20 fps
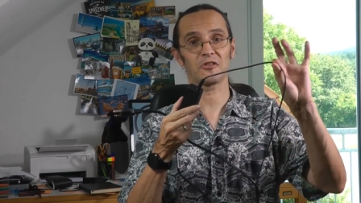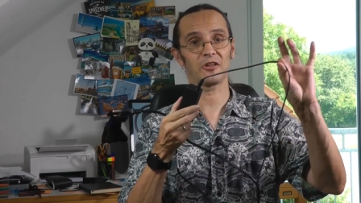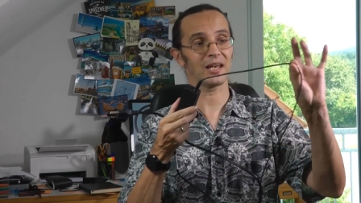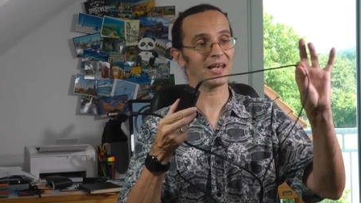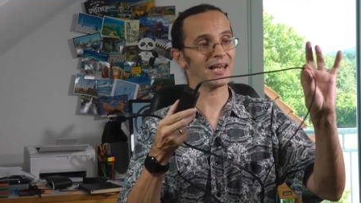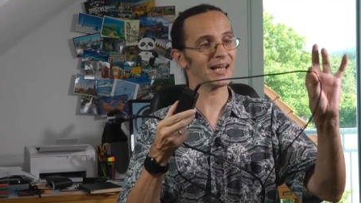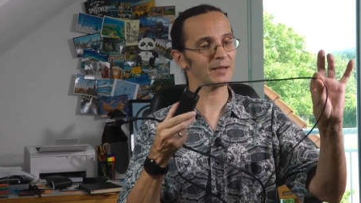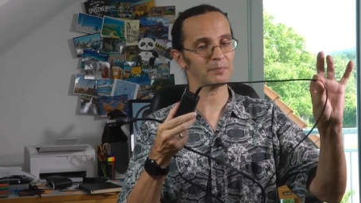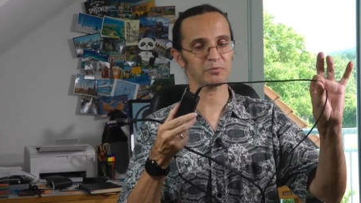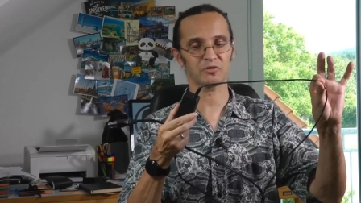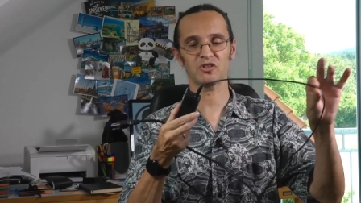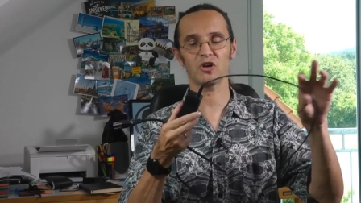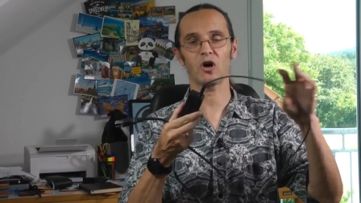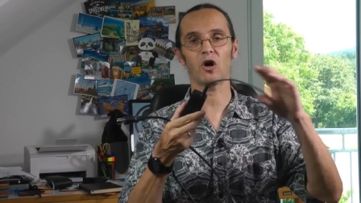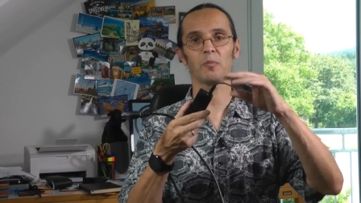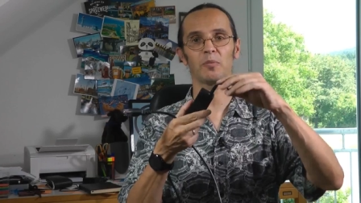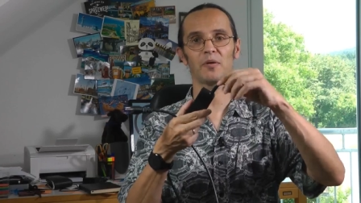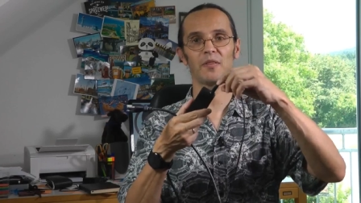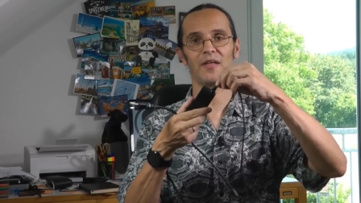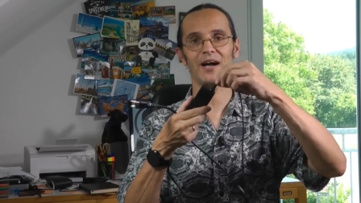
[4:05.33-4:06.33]
to the
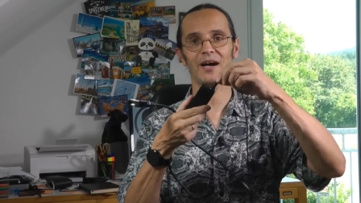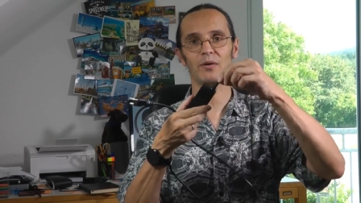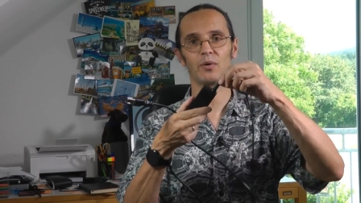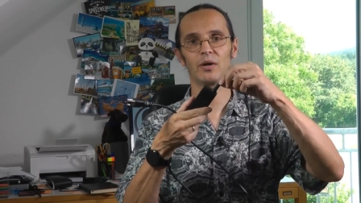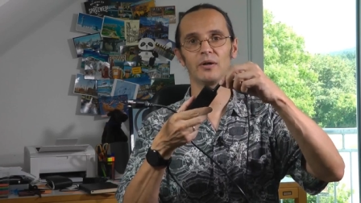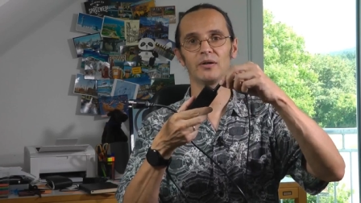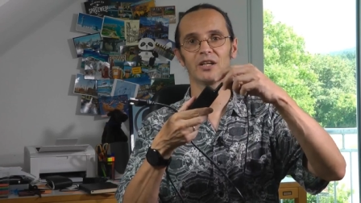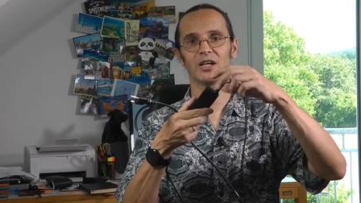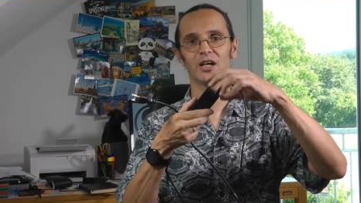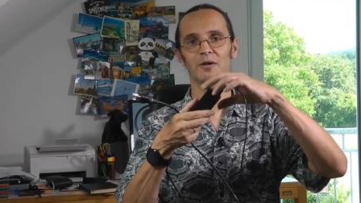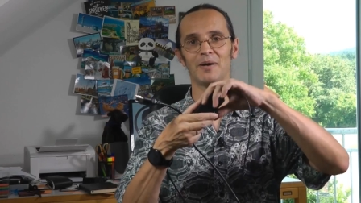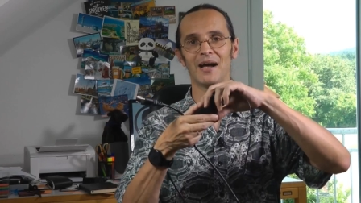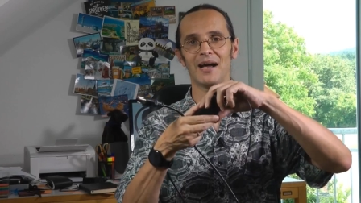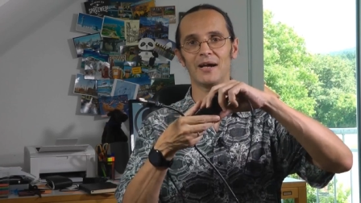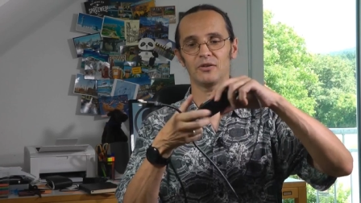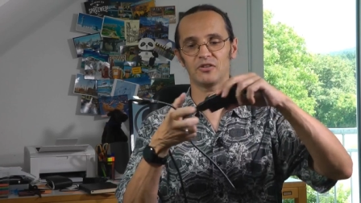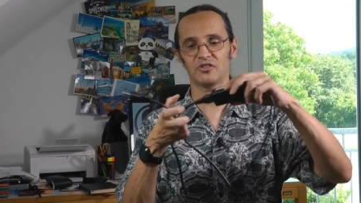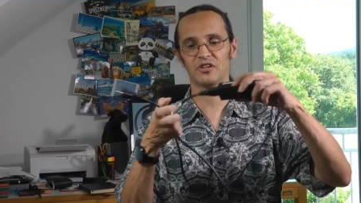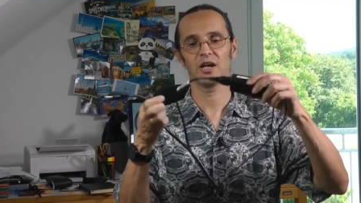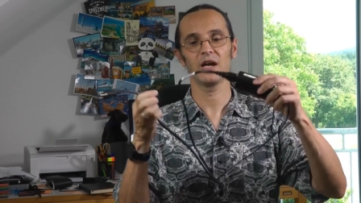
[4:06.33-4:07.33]
laptop, that won't come
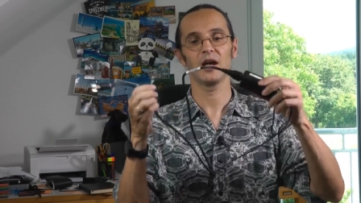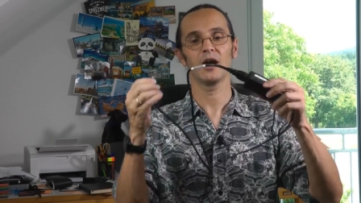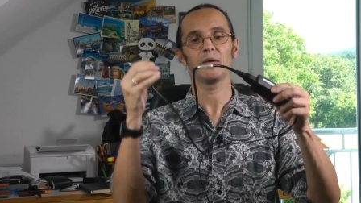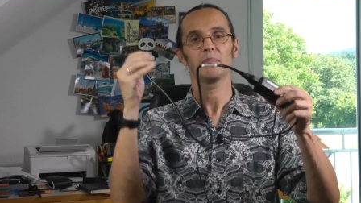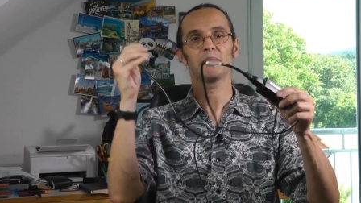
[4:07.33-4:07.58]
out,